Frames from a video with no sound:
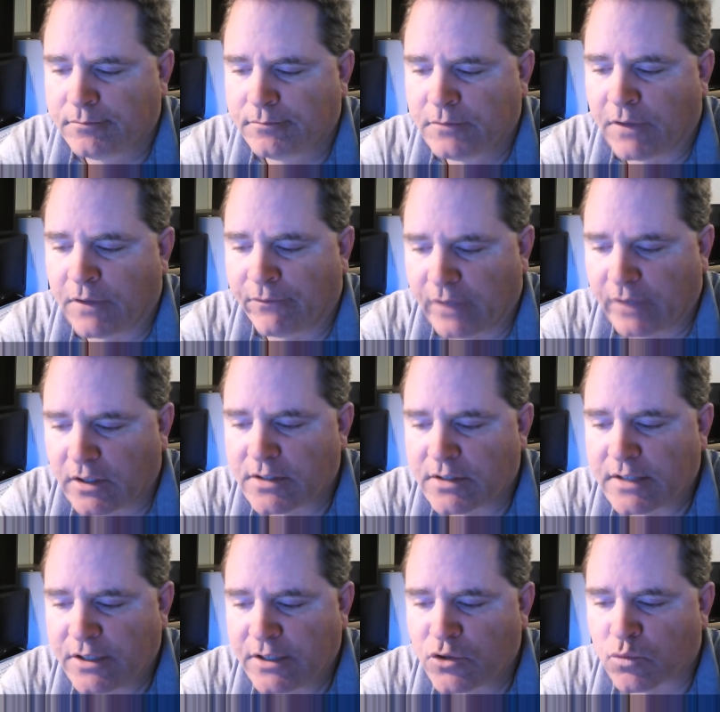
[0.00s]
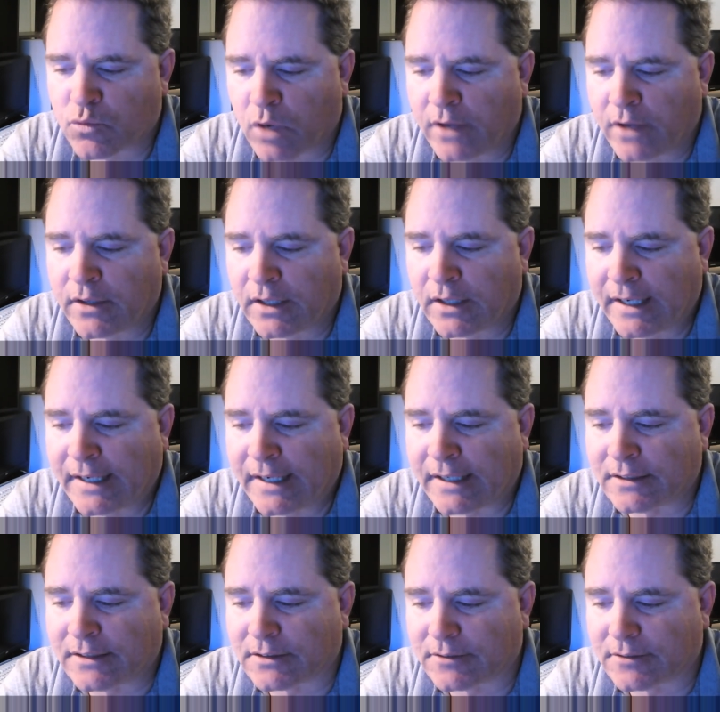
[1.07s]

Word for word: The Philistines run the land.